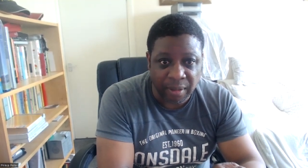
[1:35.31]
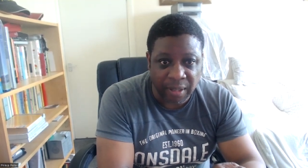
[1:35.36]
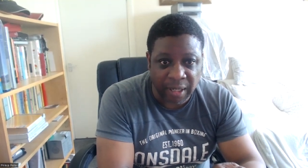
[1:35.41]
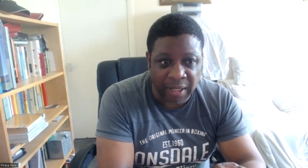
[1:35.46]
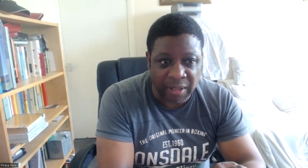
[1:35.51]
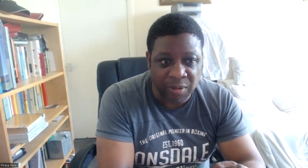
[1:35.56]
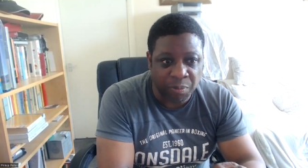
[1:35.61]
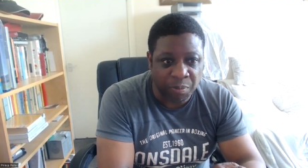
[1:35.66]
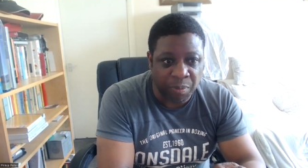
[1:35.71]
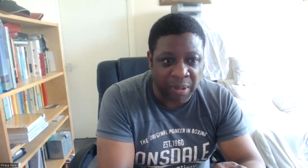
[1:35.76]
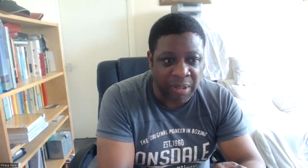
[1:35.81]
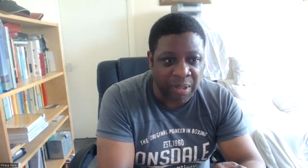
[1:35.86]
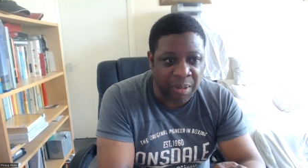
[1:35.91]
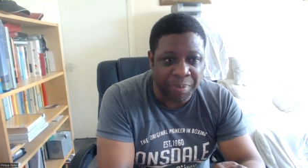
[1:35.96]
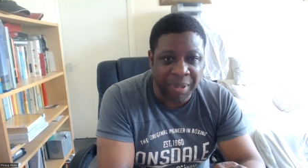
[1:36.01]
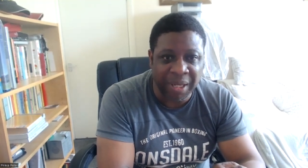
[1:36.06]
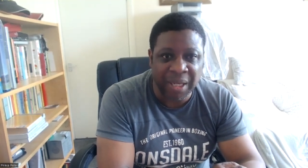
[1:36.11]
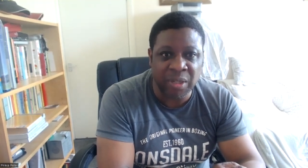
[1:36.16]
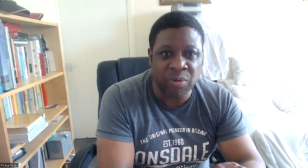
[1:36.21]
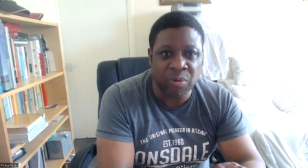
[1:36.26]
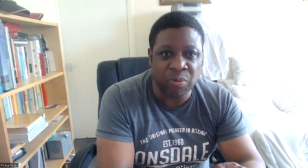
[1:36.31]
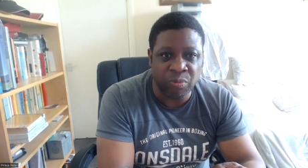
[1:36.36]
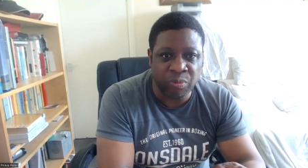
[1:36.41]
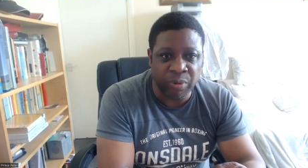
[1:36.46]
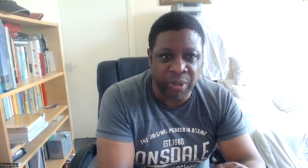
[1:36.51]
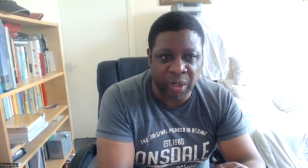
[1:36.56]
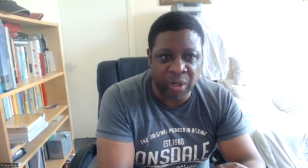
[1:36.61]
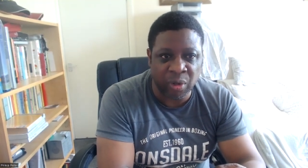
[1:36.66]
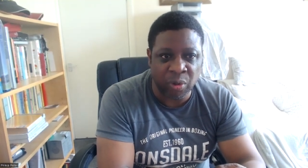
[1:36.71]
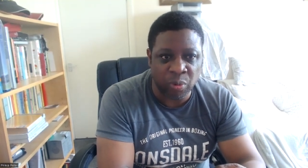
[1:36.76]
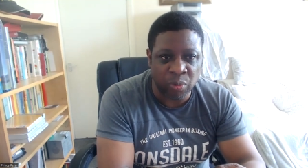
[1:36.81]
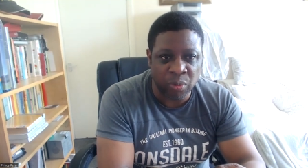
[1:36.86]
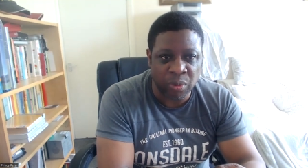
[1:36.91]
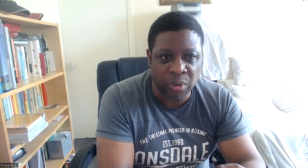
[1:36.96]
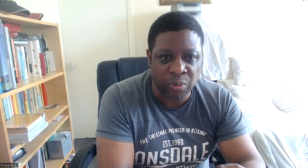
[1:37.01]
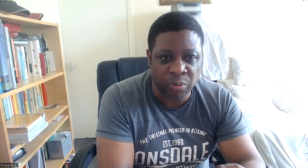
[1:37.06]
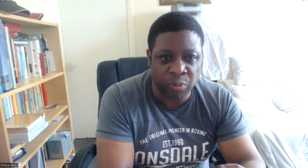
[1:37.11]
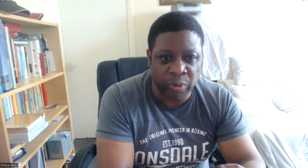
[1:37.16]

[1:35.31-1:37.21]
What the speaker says: That's one of the biggest ridicules